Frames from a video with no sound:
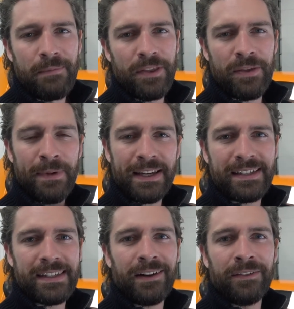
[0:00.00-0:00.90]
But the
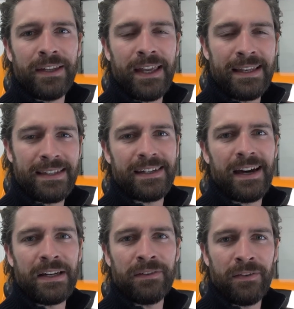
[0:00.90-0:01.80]
biggest thing on the
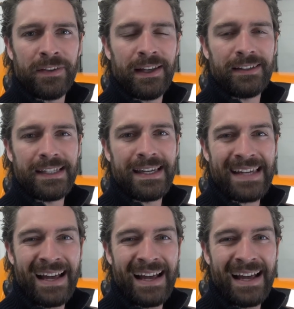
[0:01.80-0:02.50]
inside of, of the L T is